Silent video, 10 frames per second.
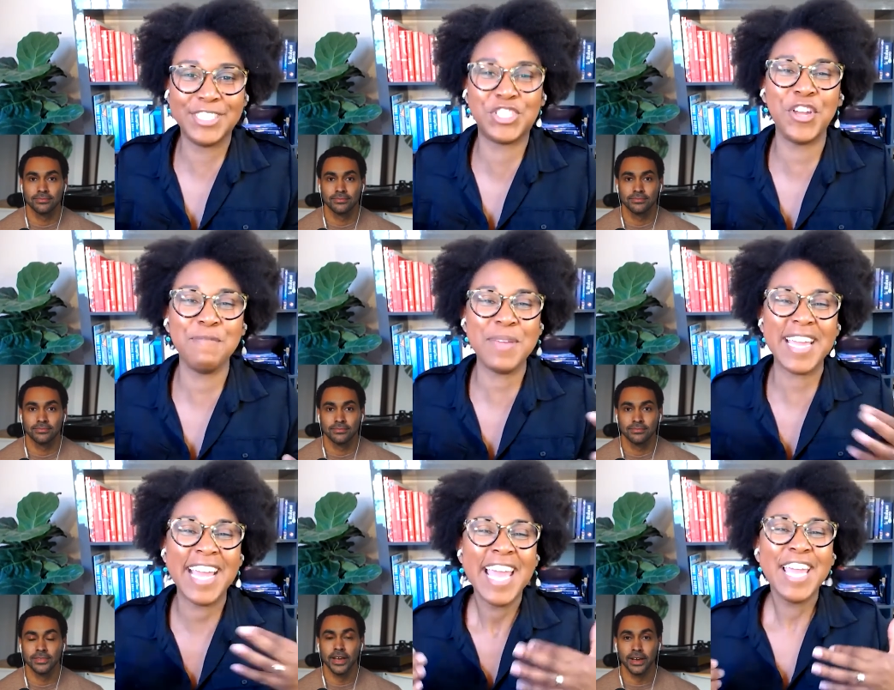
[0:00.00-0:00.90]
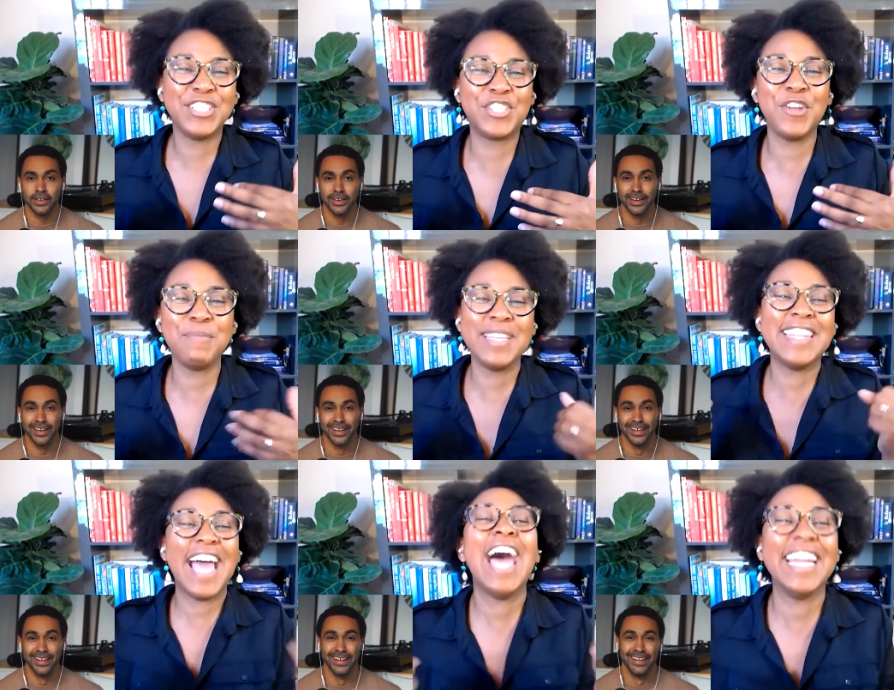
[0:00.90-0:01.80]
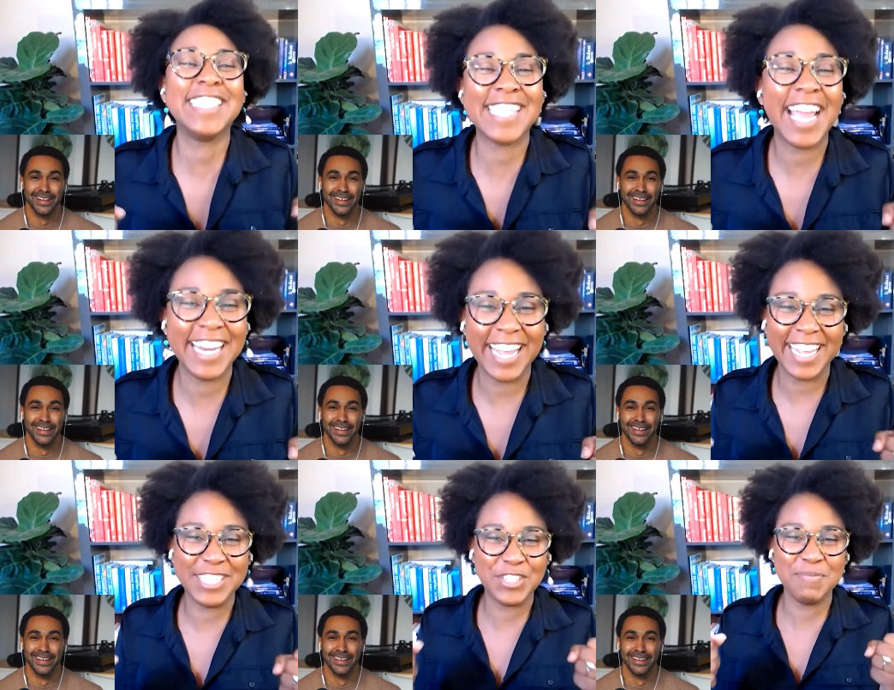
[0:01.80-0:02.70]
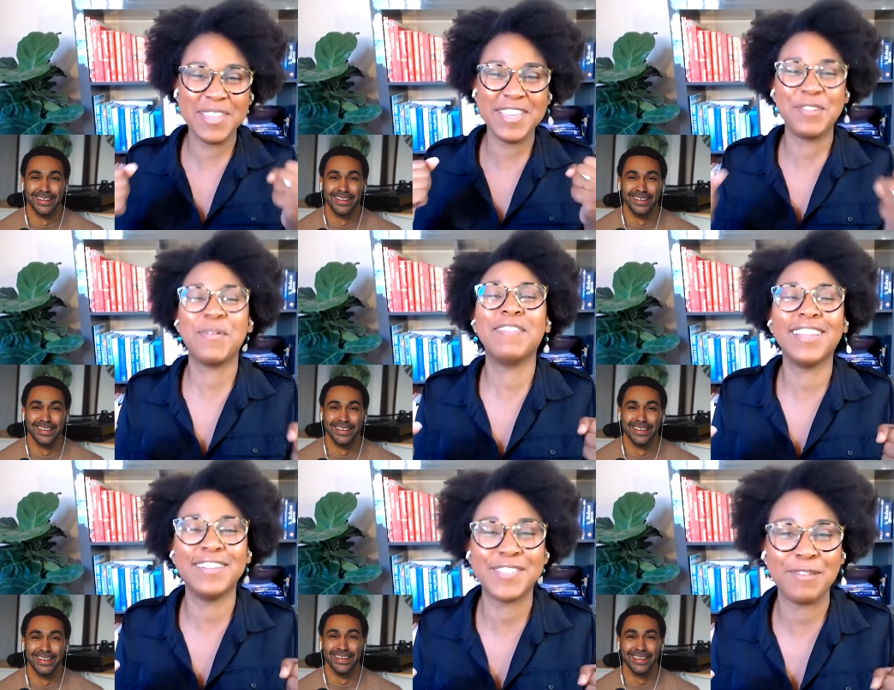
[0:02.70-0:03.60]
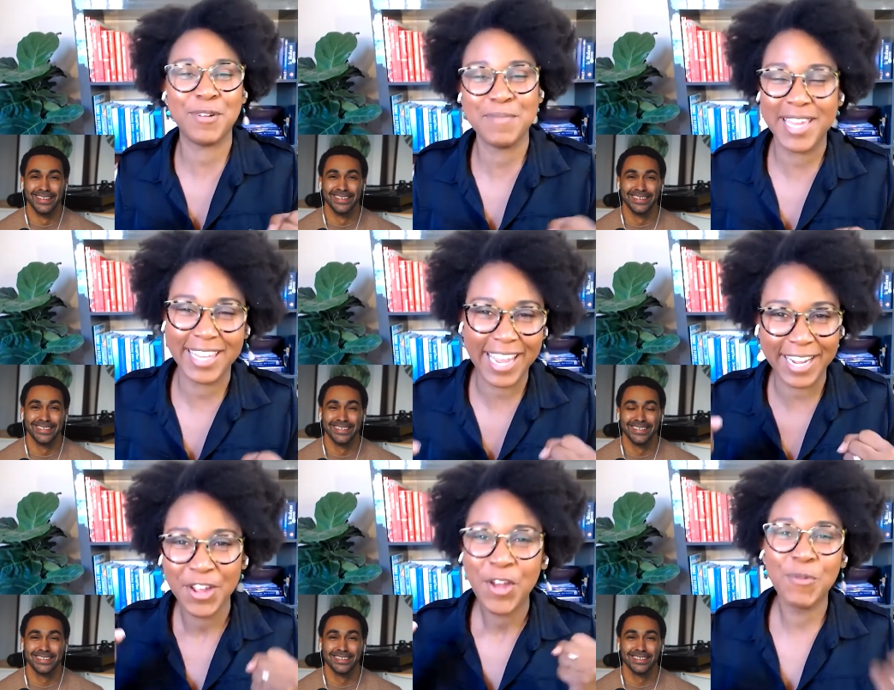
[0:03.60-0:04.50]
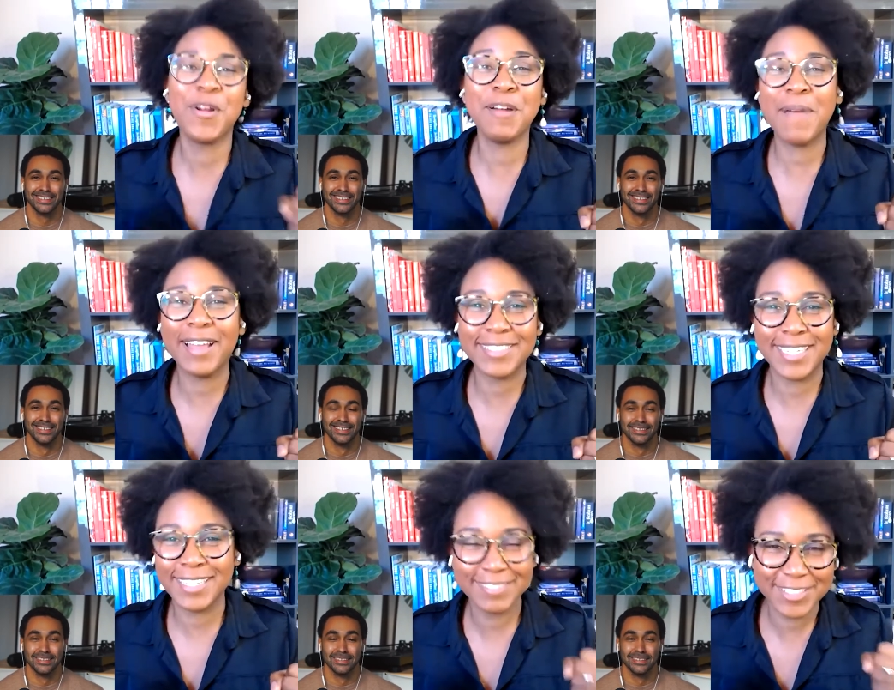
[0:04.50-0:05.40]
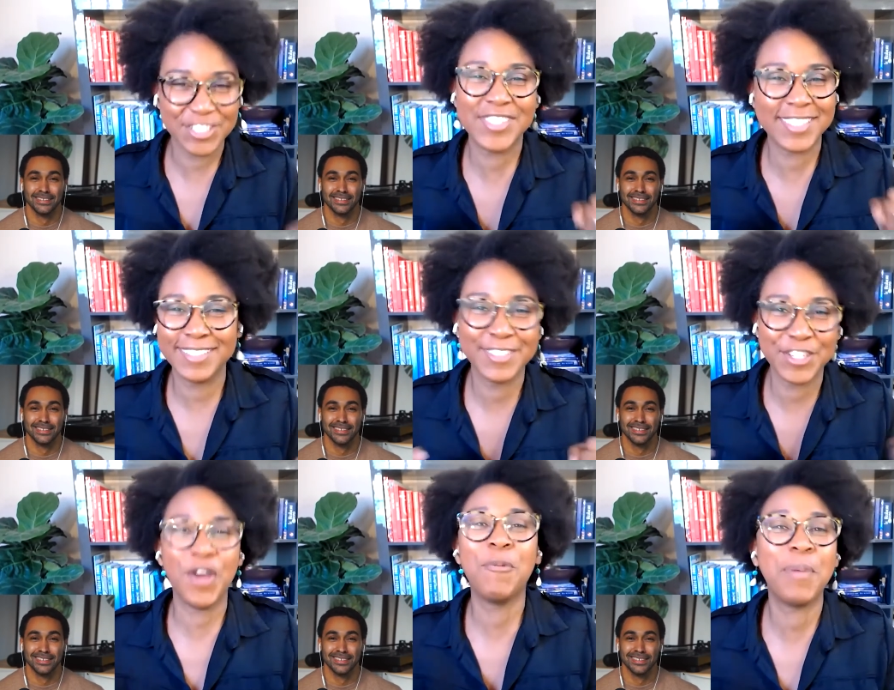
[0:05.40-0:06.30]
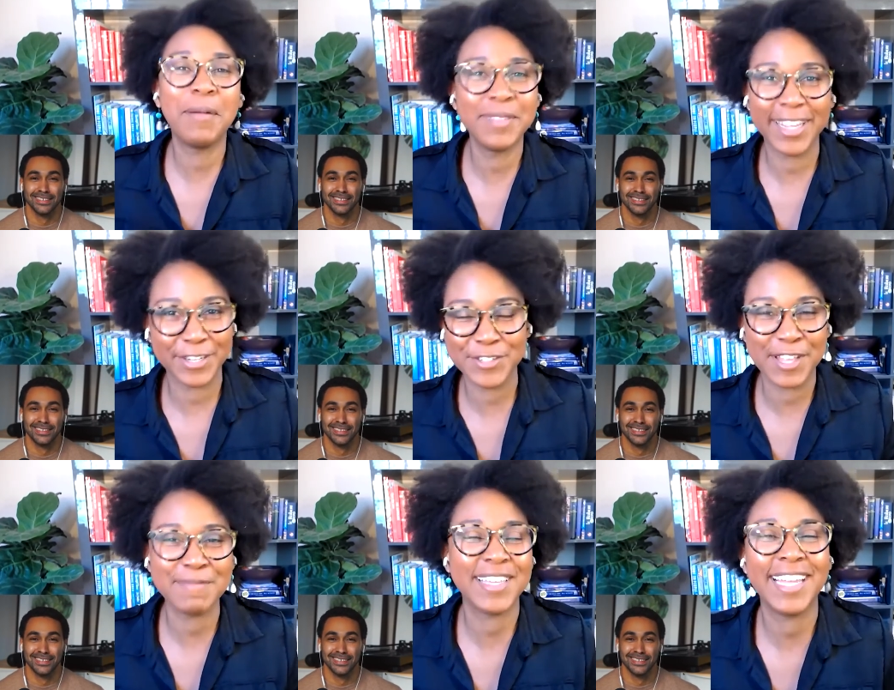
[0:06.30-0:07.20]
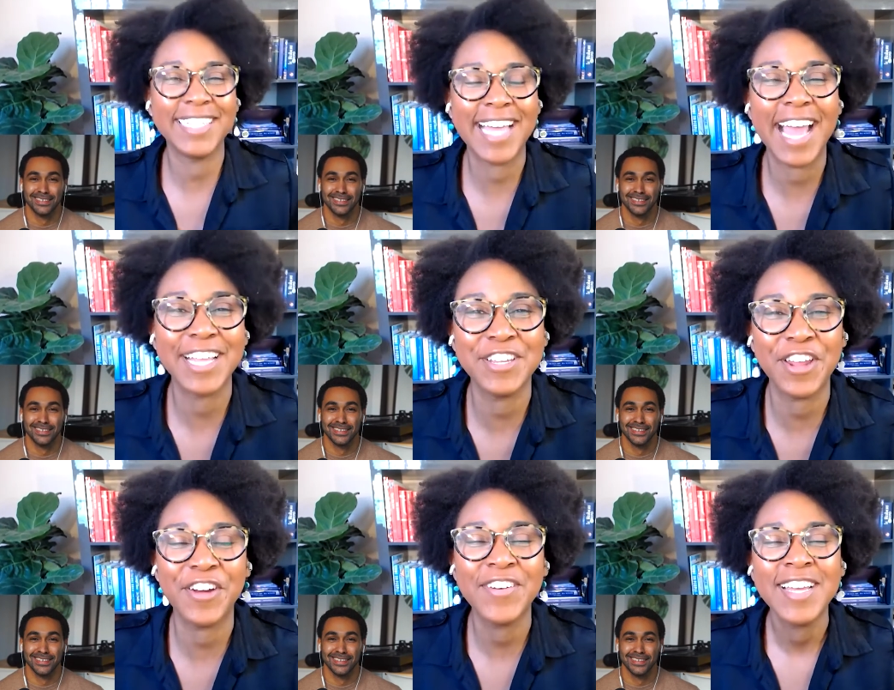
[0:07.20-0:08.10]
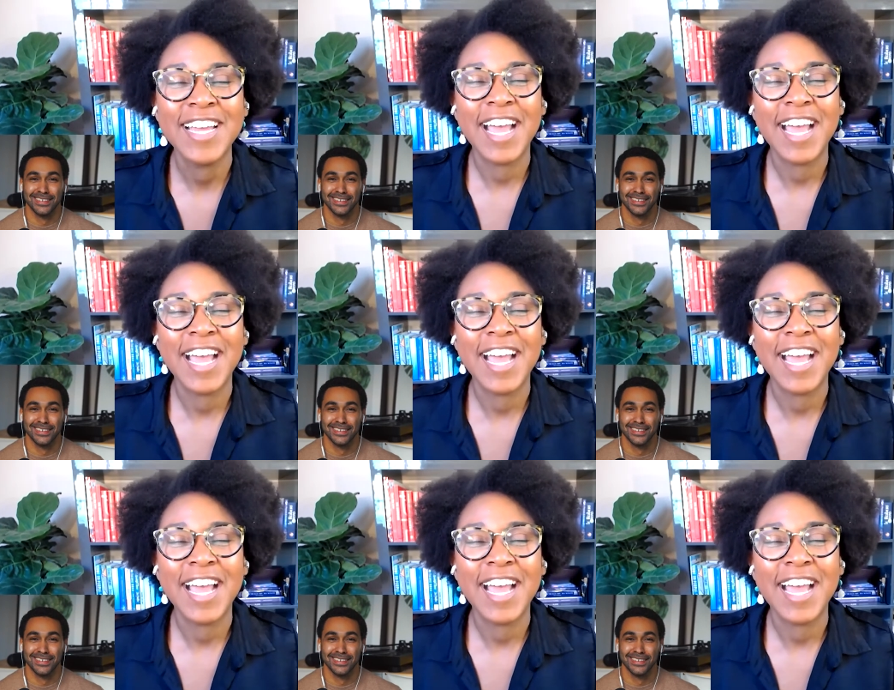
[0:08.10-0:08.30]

Speaker 1: it should be yeah, yeah. it should be that exciting it should be the equivalent of someone being like we're about to just go public or something like that, you know?